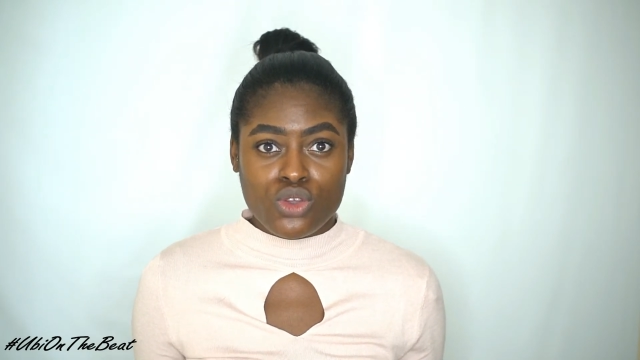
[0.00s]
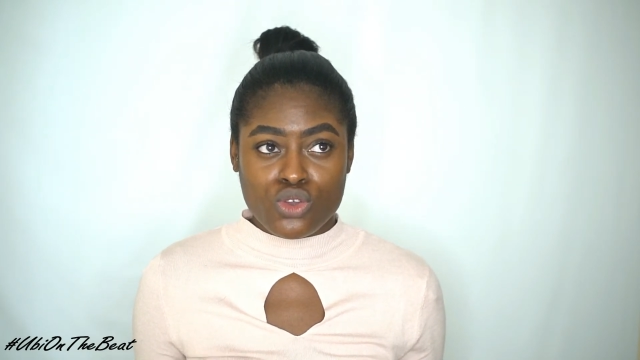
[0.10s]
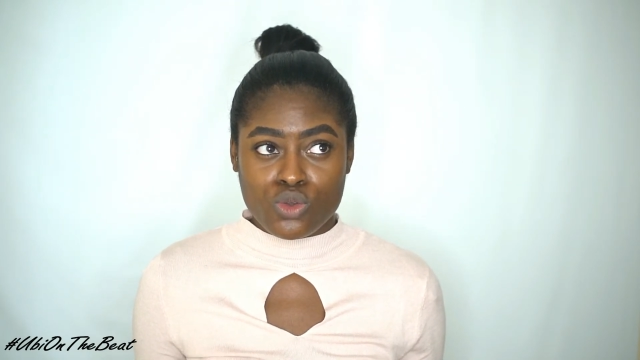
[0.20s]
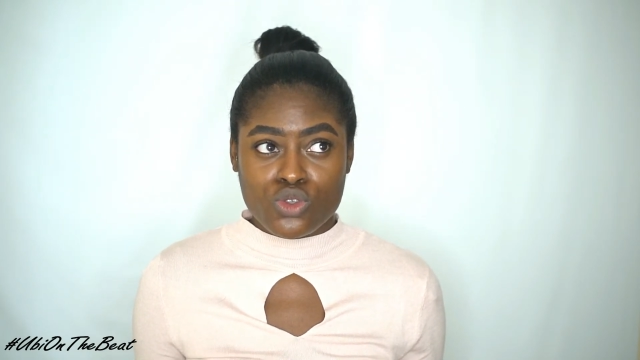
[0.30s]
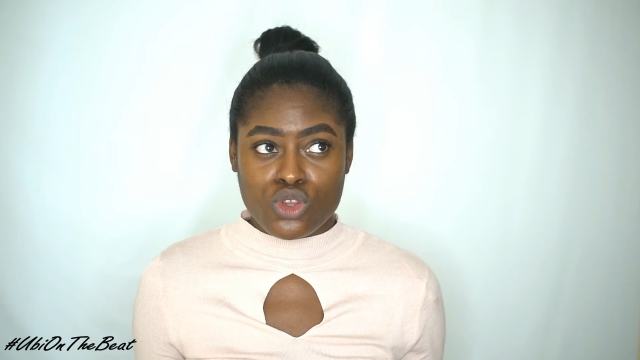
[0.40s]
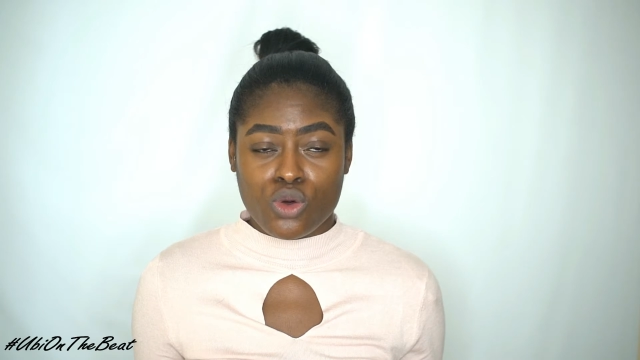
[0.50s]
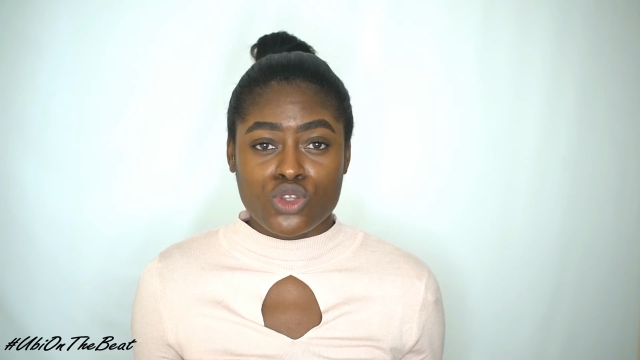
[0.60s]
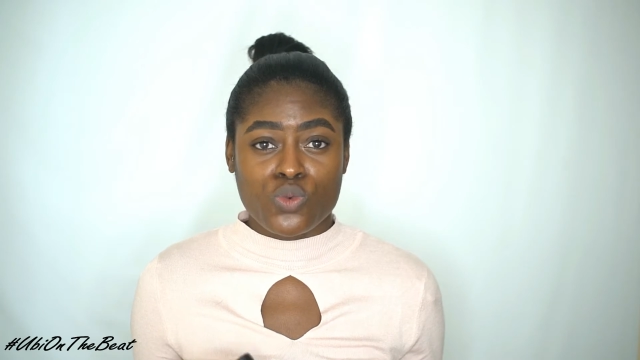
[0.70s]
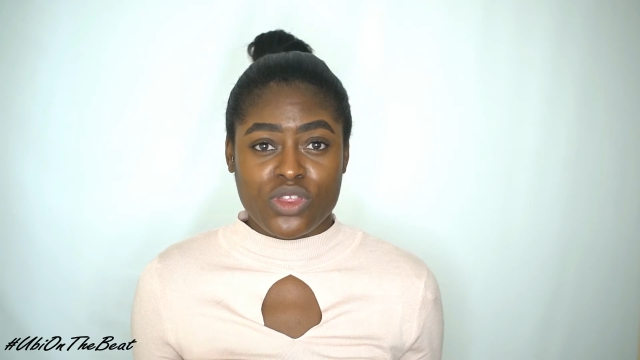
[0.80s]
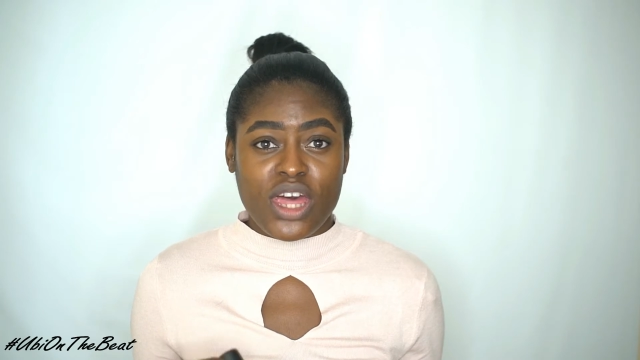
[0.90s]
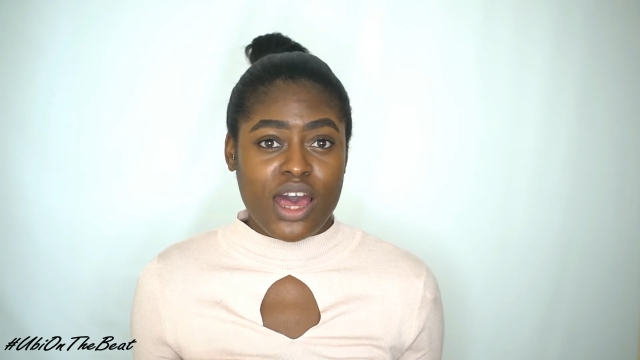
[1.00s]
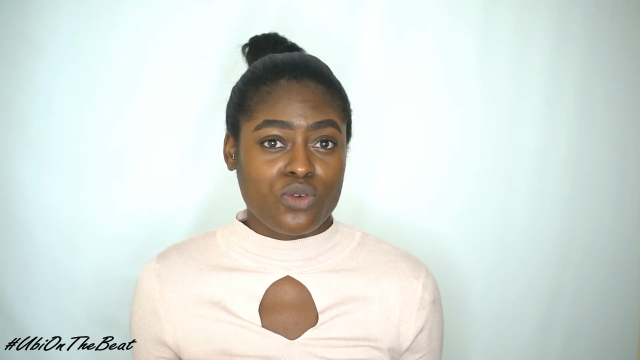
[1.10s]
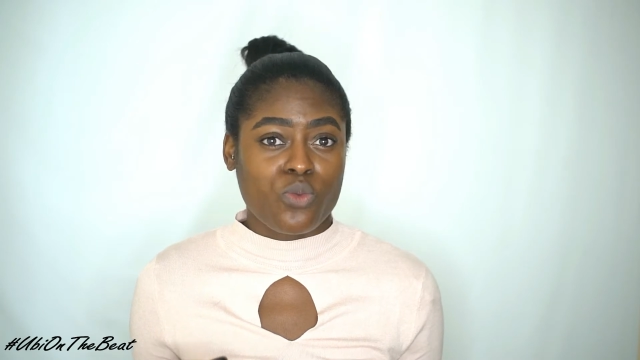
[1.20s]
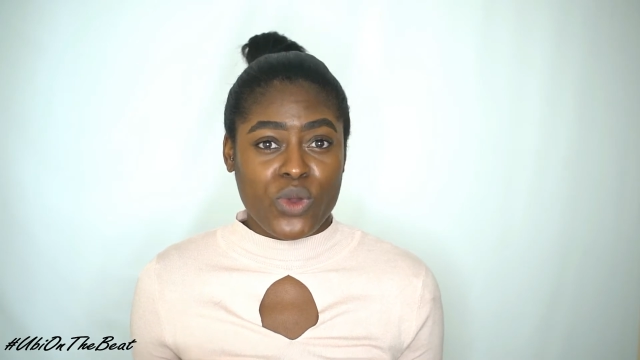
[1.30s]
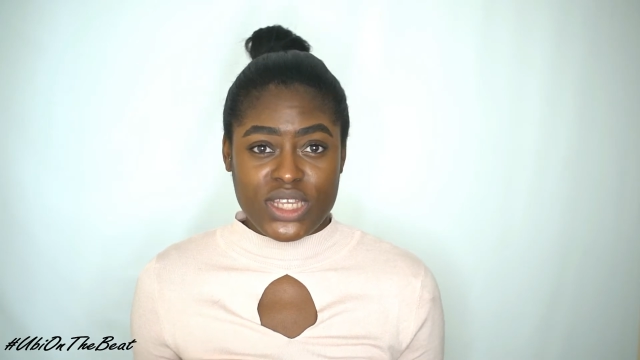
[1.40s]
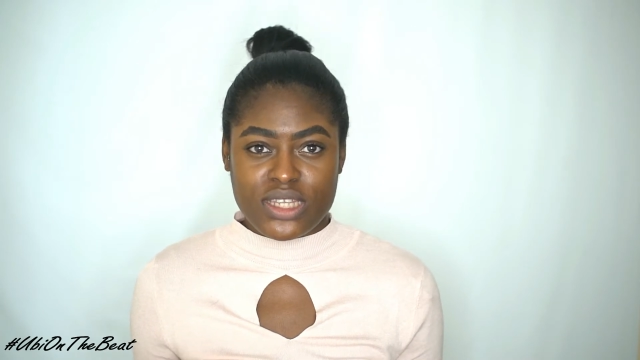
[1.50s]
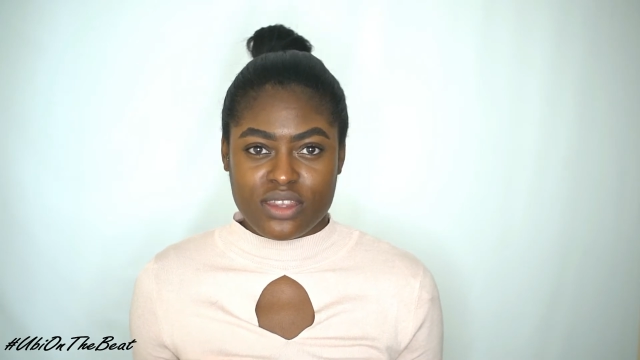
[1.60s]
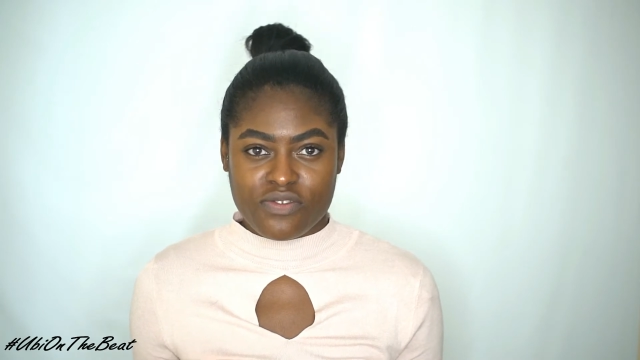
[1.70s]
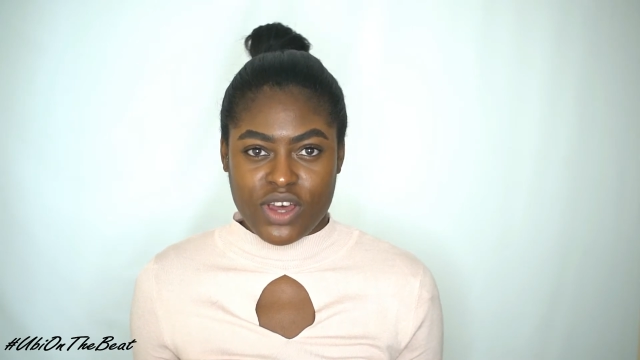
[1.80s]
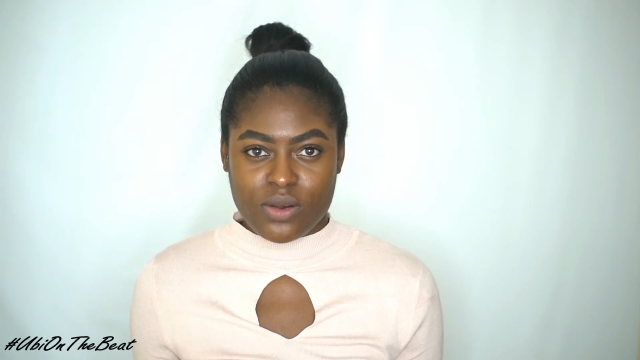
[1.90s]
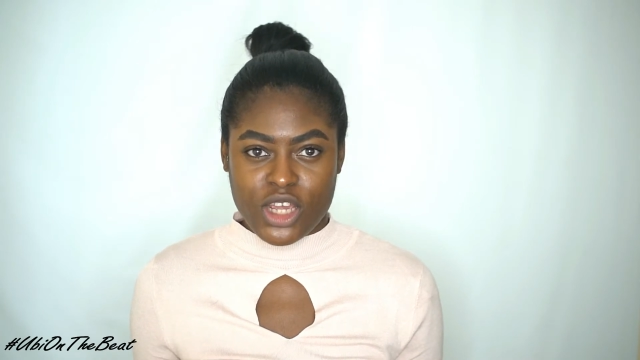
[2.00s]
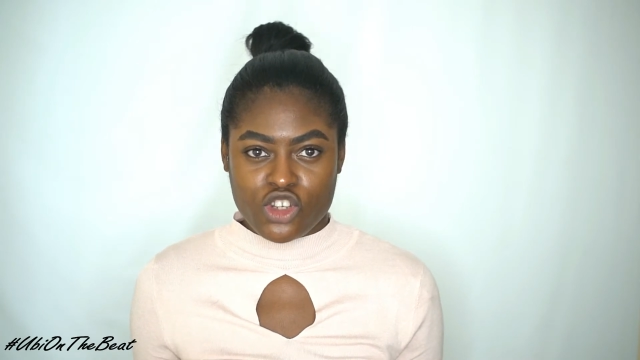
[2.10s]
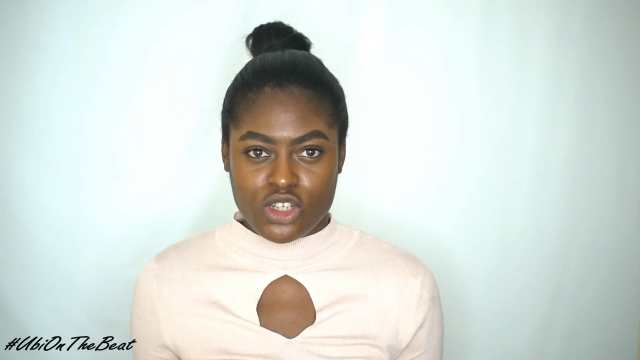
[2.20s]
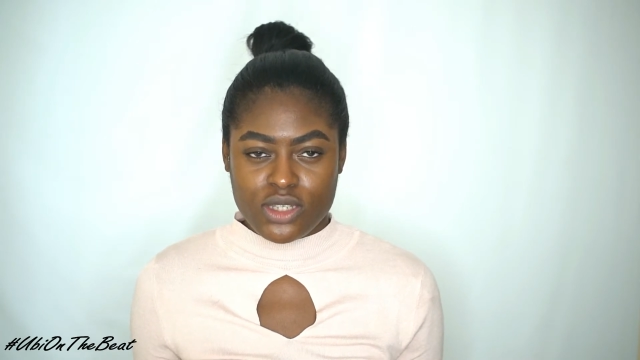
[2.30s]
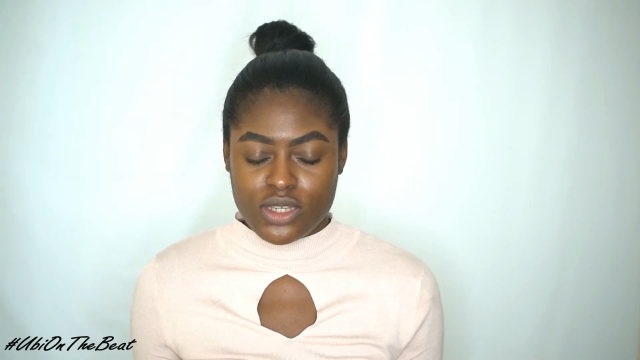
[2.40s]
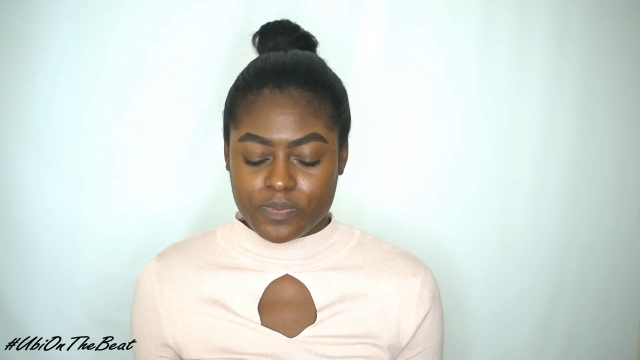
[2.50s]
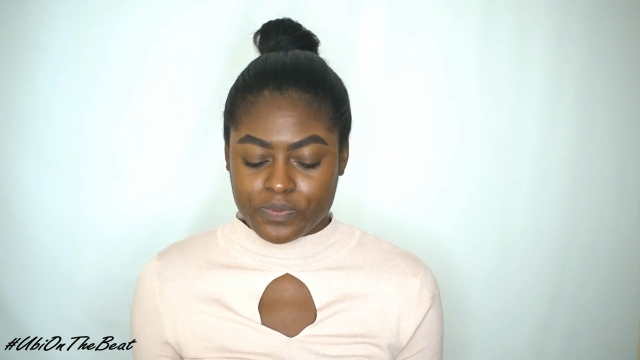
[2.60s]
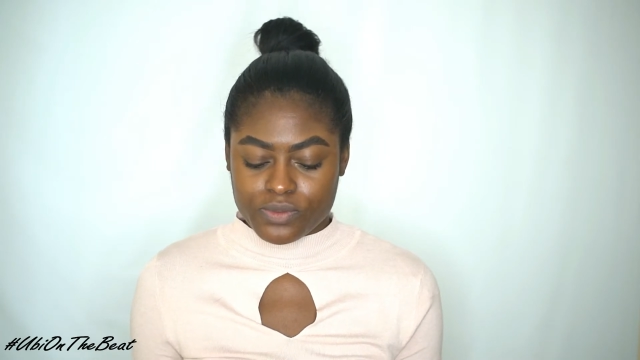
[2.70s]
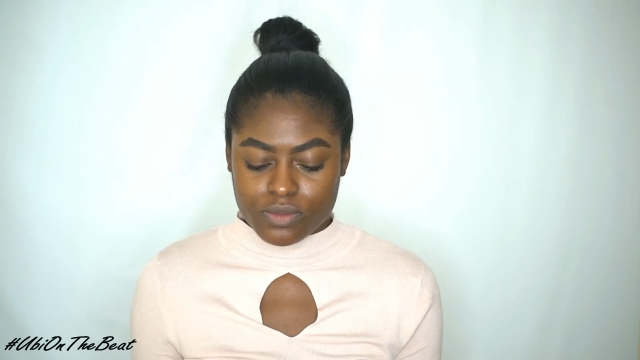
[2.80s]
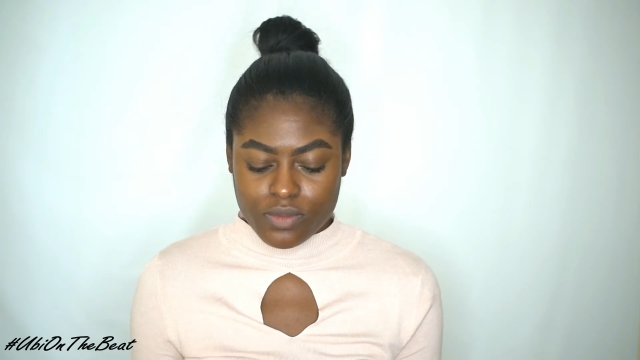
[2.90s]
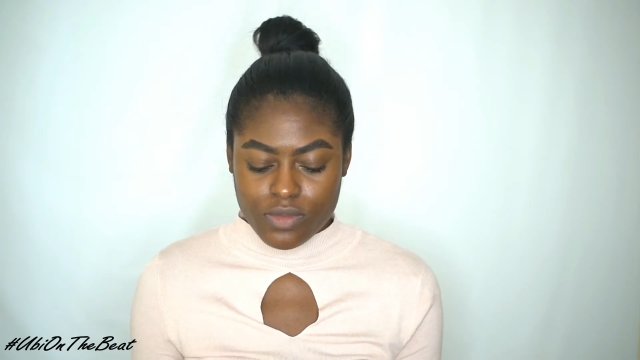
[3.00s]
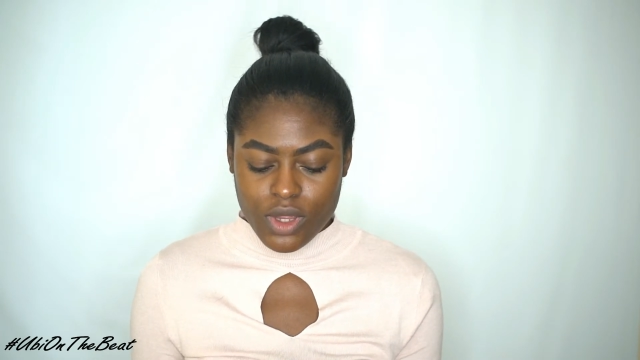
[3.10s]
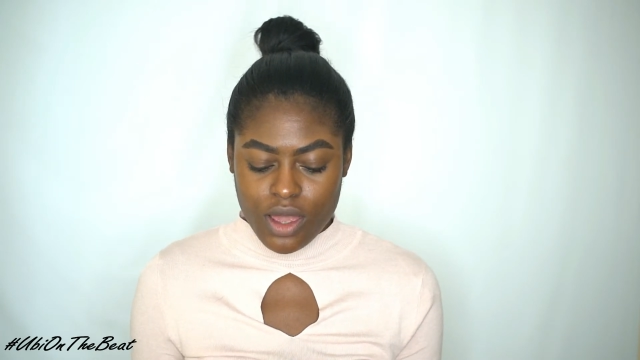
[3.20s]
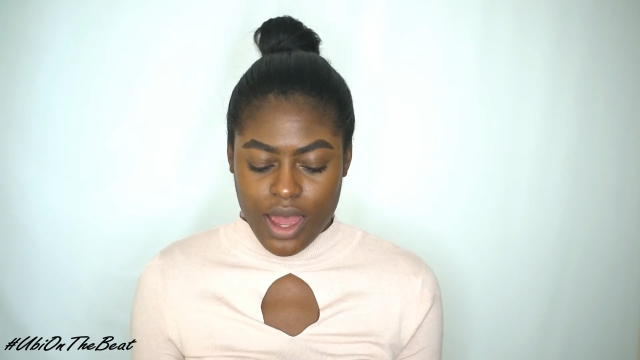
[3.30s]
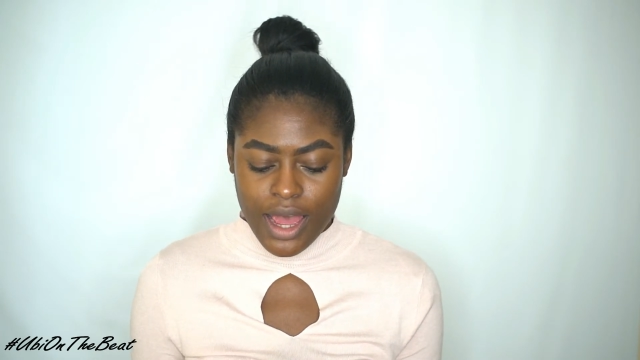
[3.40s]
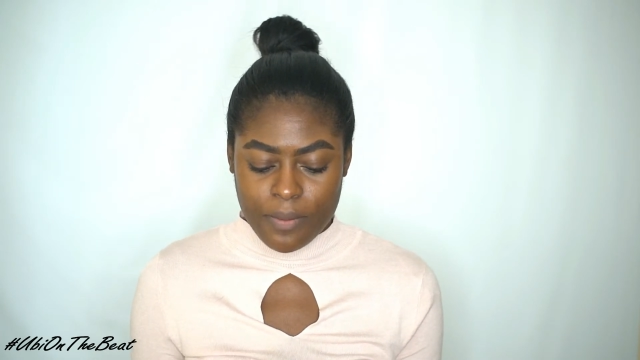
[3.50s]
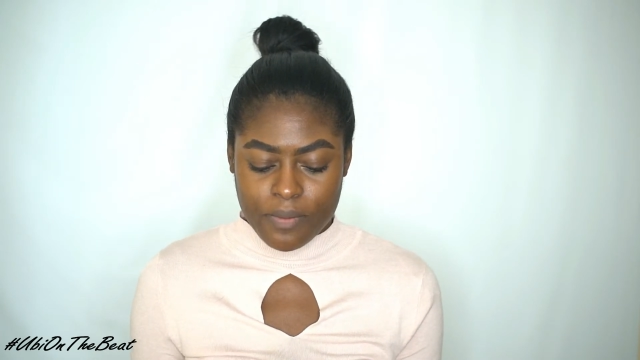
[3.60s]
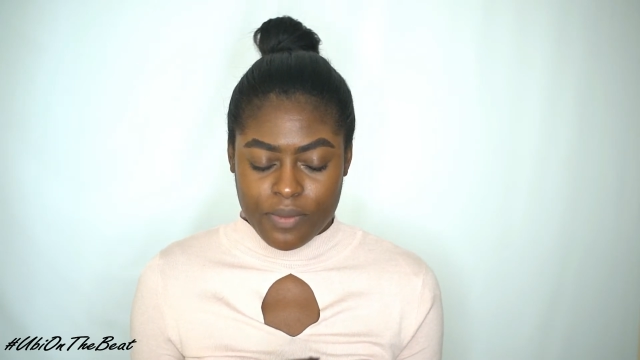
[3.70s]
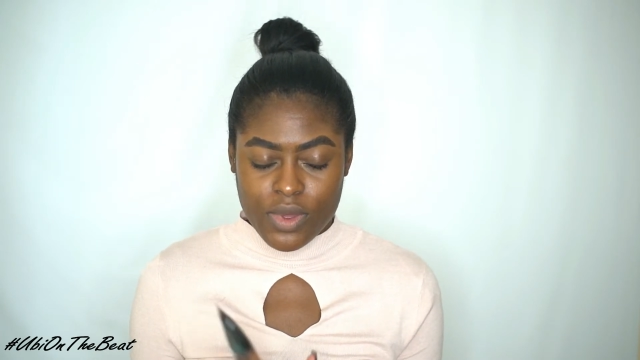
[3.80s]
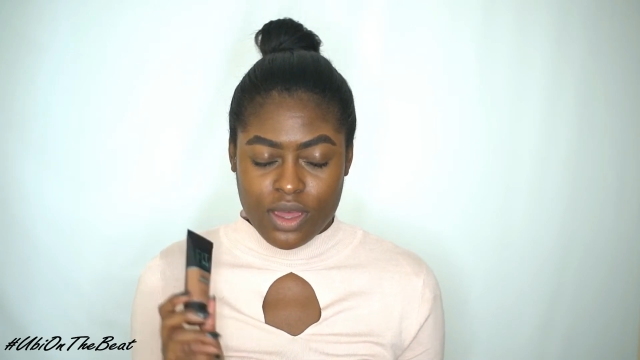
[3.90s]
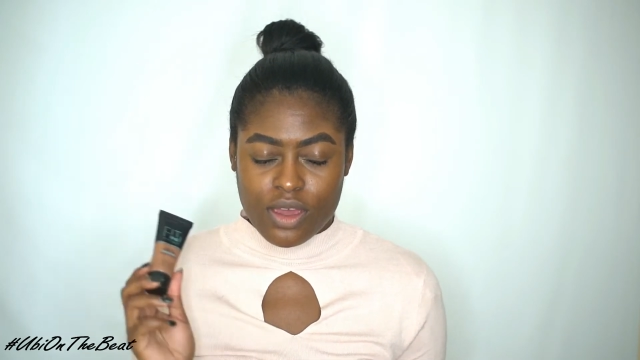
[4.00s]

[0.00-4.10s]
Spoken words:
use those without wasting the foundation. From